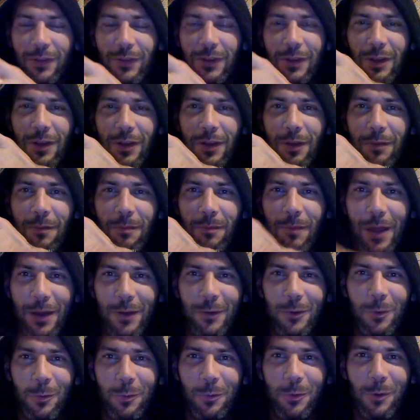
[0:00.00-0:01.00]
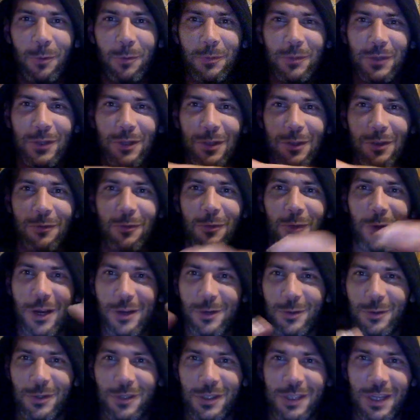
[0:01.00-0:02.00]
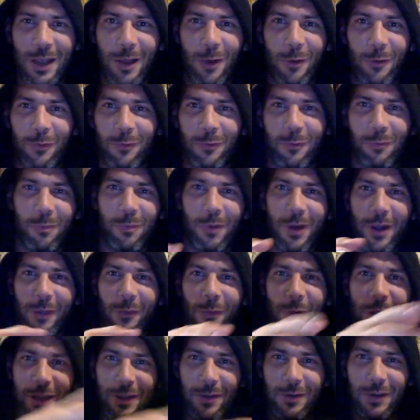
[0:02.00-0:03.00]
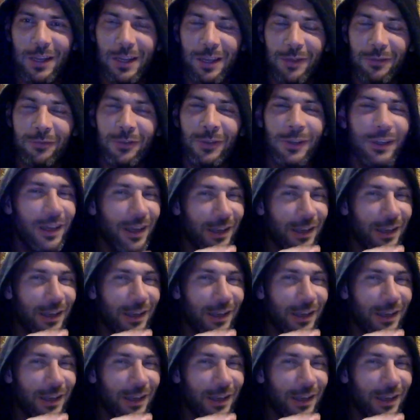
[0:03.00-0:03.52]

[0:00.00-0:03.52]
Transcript: the medical problems that you've created yourself by the way you live?